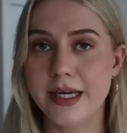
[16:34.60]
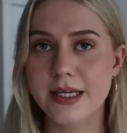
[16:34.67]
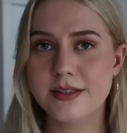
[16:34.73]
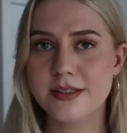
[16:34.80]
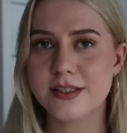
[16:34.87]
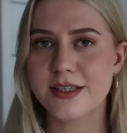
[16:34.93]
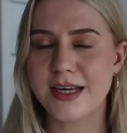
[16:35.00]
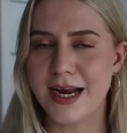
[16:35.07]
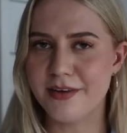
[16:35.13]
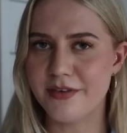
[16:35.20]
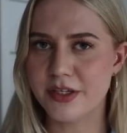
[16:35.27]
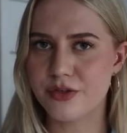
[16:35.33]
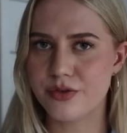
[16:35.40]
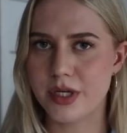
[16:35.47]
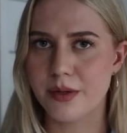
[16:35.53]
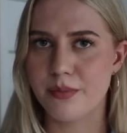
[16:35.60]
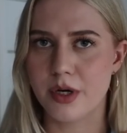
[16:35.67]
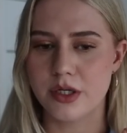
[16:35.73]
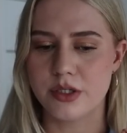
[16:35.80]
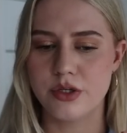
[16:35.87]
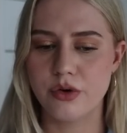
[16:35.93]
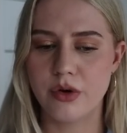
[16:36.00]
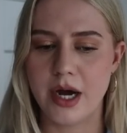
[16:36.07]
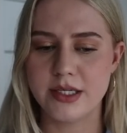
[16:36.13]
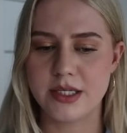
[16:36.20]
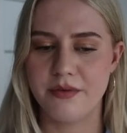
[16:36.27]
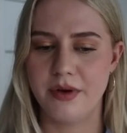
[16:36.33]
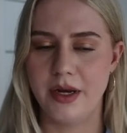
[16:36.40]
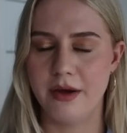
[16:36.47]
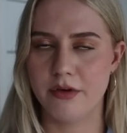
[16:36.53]
It's kind of interesting because you guys
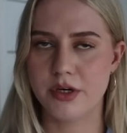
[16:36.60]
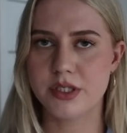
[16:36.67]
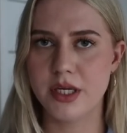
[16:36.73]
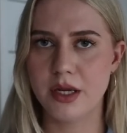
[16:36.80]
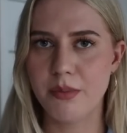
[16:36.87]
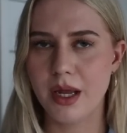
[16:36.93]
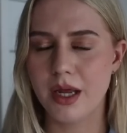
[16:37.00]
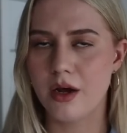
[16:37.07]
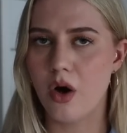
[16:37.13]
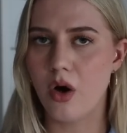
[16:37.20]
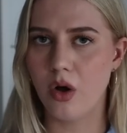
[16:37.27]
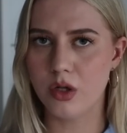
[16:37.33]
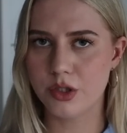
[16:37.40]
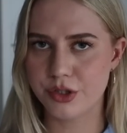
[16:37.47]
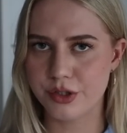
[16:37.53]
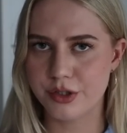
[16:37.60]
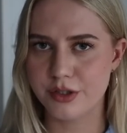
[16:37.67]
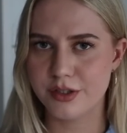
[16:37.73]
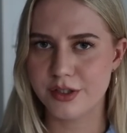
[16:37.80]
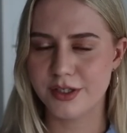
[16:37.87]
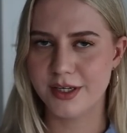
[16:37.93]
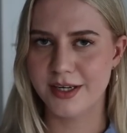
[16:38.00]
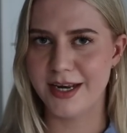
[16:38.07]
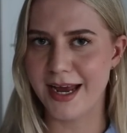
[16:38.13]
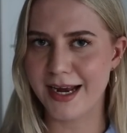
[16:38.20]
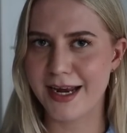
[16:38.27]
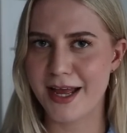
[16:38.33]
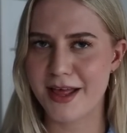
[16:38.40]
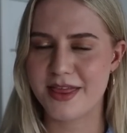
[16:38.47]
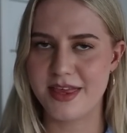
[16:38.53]
have never seen me in a halter neck
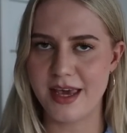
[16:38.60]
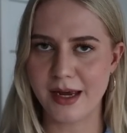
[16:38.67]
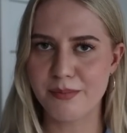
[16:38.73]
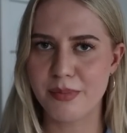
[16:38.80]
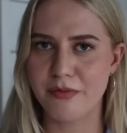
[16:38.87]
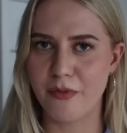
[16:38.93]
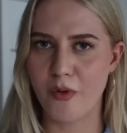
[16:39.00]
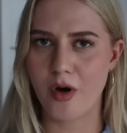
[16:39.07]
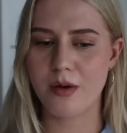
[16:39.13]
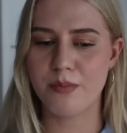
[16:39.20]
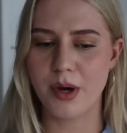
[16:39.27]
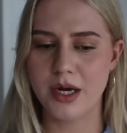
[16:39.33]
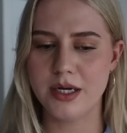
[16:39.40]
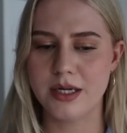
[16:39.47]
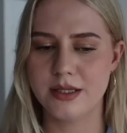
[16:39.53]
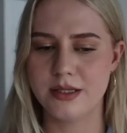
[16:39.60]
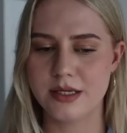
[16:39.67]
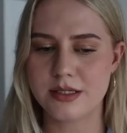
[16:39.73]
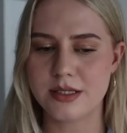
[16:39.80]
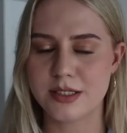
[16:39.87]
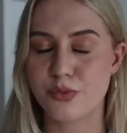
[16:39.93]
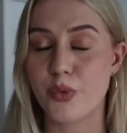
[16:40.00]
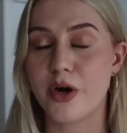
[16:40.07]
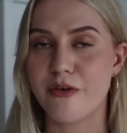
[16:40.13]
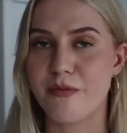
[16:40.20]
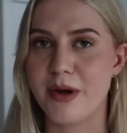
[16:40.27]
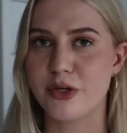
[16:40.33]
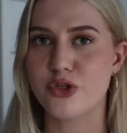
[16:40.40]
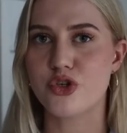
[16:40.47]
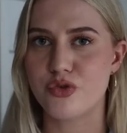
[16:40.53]
thing before, but this is one of
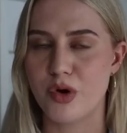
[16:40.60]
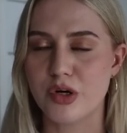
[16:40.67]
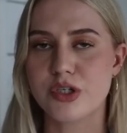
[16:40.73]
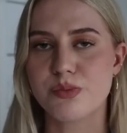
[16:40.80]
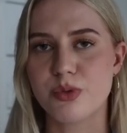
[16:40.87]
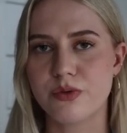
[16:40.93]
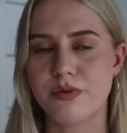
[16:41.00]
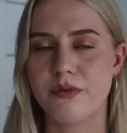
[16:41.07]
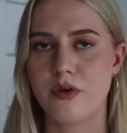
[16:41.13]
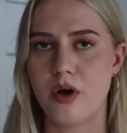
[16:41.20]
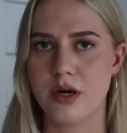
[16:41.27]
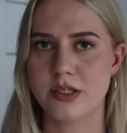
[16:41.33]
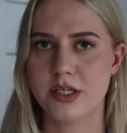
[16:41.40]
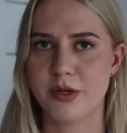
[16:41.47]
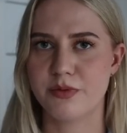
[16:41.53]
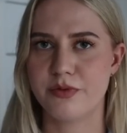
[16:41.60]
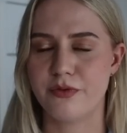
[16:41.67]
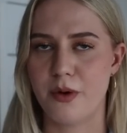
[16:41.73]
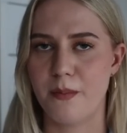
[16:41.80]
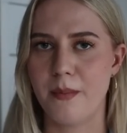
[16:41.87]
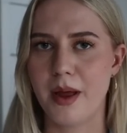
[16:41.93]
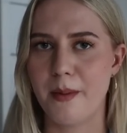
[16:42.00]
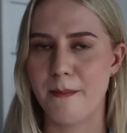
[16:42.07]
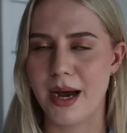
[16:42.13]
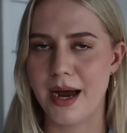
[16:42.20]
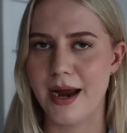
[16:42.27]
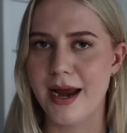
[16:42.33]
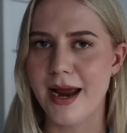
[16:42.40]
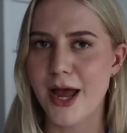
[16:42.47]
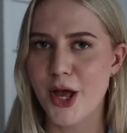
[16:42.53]
my strongest proof of concepts from
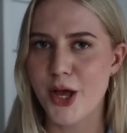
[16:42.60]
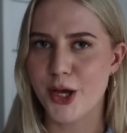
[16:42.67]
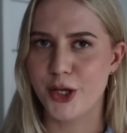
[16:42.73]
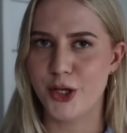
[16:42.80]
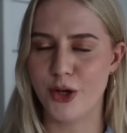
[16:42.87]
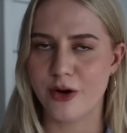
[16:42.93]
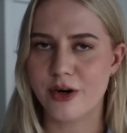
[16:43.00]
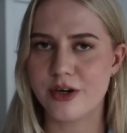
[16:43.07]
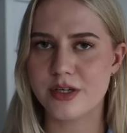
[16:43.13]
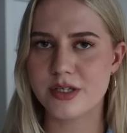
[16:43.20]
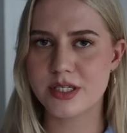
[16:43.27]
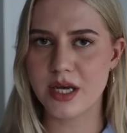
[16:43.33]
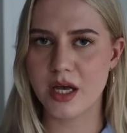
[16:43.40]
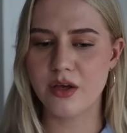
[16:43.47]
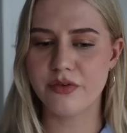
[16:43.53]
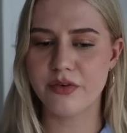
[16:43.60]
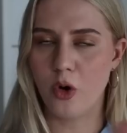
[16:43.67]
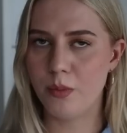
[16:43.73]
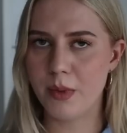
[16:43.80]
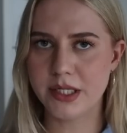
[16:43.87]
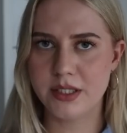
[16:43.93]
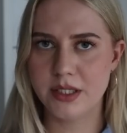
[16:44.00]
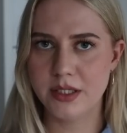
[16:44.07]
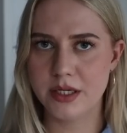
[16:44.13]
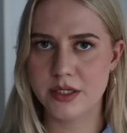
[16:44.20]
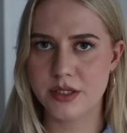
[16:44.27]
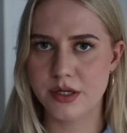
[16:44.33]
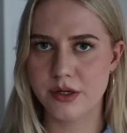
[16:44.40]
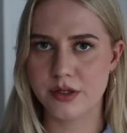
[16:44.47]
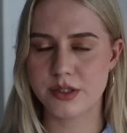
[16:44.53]
my younger self. All my teenage
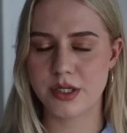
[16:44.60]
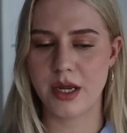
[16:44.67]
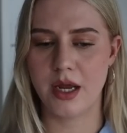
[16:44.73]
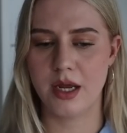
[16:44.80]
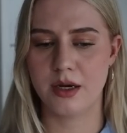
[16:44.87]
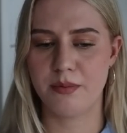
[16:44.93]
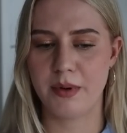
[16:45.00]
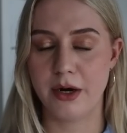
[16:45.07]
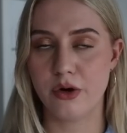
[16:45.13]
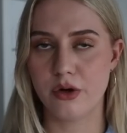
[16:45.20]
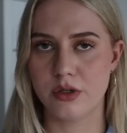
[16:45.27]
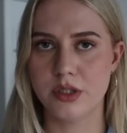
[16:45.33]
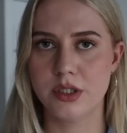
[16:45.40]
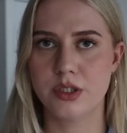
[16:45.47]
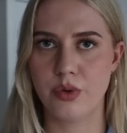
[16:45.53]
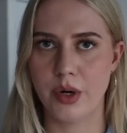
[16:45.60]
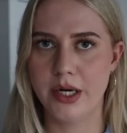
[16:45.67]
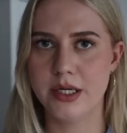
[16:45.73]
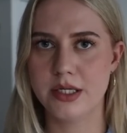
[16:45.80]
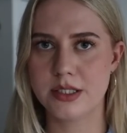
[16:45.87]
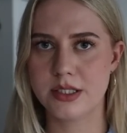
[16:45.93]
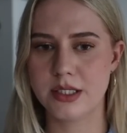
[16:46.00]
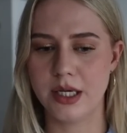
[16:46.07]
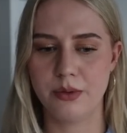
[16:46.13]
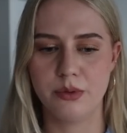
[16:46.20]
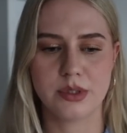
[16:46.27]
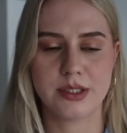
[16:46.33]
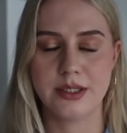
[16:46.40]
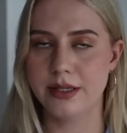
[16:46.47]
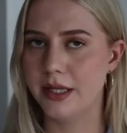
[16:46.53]
years and my early 20s, it
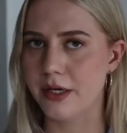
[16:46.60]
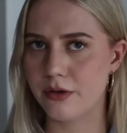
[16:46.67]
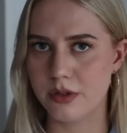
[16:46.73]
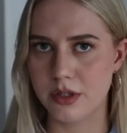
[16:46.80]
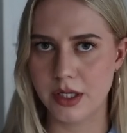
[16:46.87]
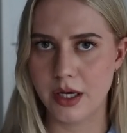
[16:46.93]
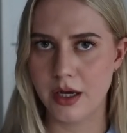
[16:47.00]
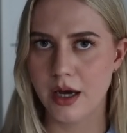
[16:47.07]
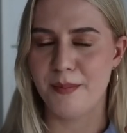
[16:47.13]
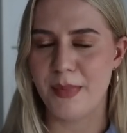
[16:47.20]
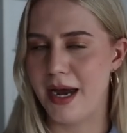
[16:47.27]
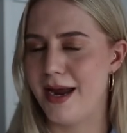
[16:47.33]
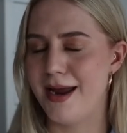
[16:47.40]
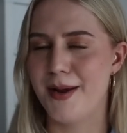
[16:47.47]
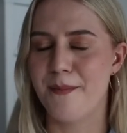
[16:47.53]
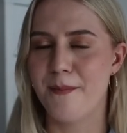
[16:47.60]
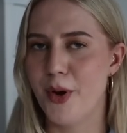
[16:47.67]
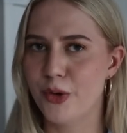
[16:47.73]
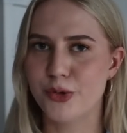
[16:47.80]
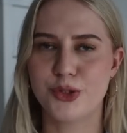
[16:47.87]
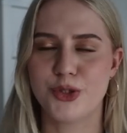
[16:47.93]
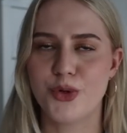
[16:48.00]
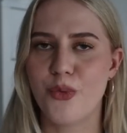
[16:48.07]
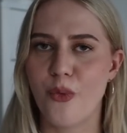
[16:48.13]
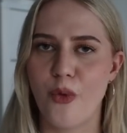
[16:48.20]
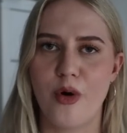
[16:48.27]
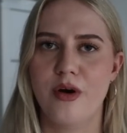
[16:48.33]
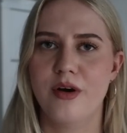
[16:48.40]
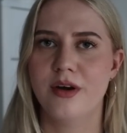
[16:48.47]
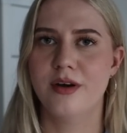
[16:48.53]
was literally my most
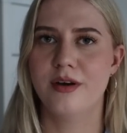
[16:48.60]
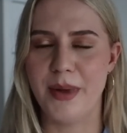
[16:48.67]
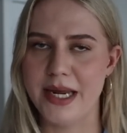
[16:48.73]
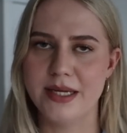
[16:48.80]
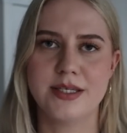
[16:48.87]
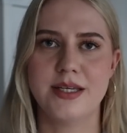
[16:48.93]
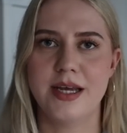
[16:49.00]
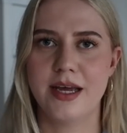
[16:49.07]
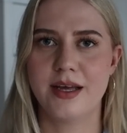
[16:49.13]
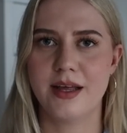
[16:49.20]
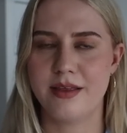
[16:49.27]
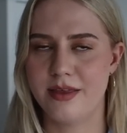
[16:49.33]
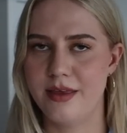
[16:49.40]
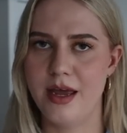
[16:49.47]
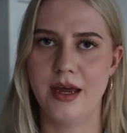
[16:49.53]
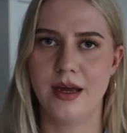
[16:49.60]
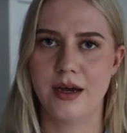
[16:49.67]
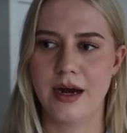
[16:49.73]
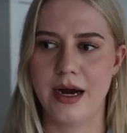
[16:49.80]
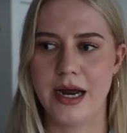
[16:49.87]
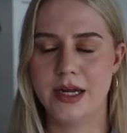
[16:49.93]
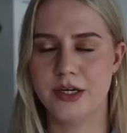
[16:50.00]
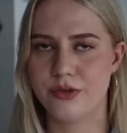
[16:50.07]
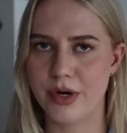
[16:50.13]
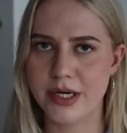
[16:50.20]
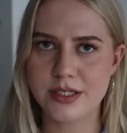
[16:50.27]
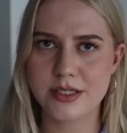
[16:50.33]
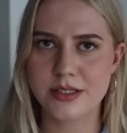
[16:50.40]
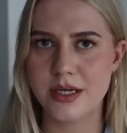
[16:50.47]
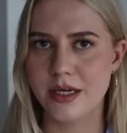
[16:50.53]
worn basic thing. I had
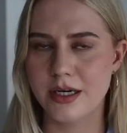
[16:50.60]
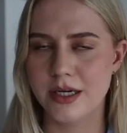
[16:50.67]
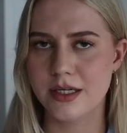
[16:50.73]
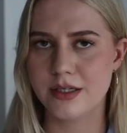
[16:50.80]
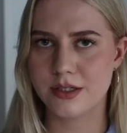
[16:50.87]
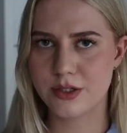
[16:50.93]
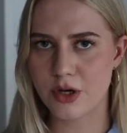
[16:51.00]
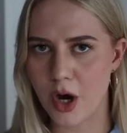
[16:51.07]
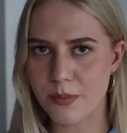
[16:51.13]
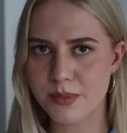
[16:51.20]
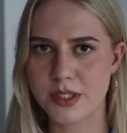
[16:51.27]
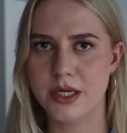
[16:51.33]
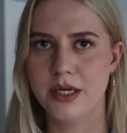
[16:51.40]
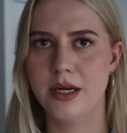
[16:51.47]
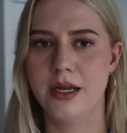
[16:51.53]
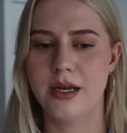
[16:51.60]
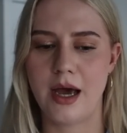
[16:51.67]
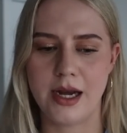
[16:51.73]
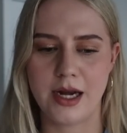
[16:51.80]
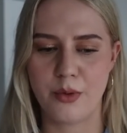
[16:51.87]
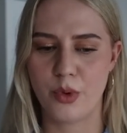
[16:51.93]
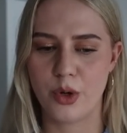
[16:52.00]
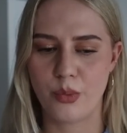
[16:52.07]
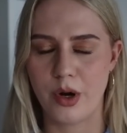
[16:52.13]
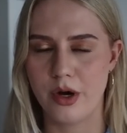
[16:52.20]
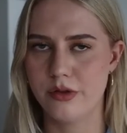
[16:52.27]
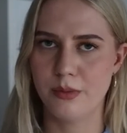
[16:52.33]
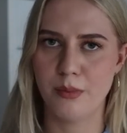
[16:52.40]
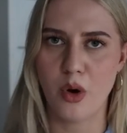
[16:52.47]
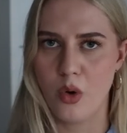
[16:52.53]
dresses in it, tops in it, and I would wear
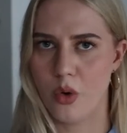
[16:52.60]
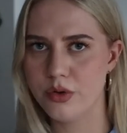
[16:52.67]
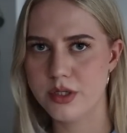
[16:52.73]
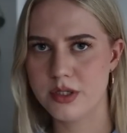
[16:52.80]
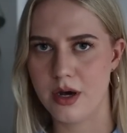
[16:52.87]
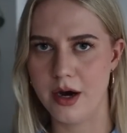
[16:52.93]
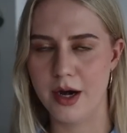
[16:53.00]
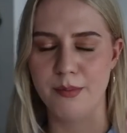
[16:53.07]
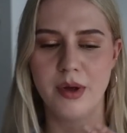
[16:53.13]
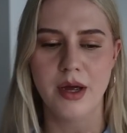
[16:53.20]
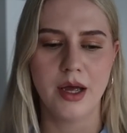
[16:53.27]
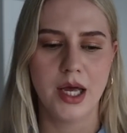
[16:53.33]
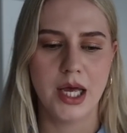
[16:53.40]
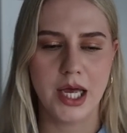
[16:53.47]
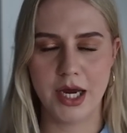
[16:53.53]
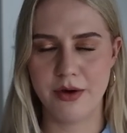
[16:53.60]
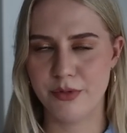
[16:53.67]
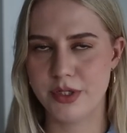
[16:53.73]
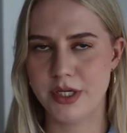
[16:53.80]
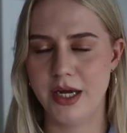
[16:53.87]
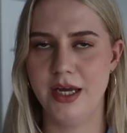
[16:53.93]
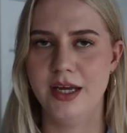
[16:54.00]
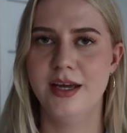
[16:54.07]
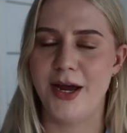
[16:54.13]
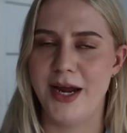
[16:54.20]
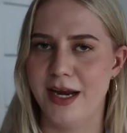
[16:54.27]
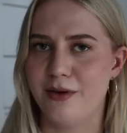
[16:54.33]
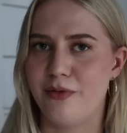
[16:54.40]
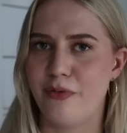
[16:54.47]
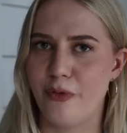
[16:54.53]
them all the time, every day,
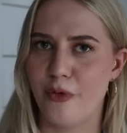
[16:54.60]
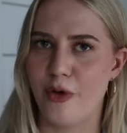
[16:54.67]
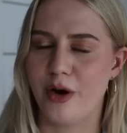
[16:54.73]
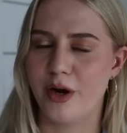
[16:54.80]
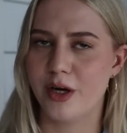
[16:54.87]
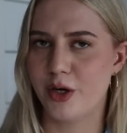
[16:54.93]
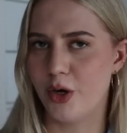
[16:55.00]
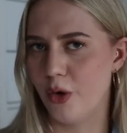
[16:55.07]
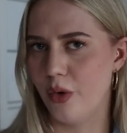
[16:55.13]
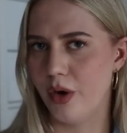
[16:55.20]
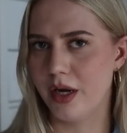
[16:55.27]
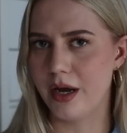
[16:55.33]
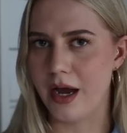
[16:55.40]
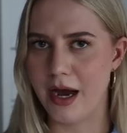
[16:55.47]
and for going